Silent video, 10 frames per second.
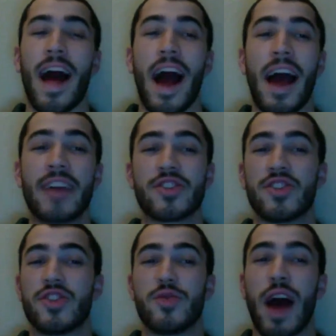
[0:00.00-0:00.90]
I
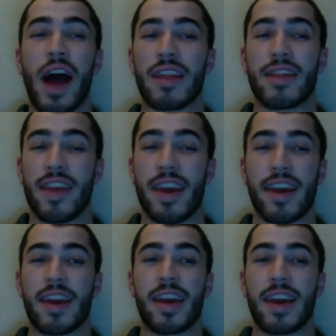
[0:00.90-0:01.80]
just do not
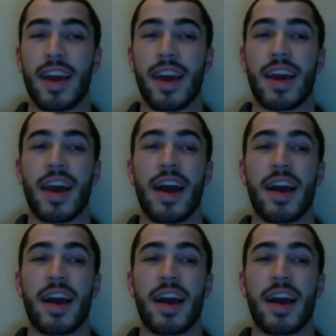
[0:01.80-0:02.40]
think he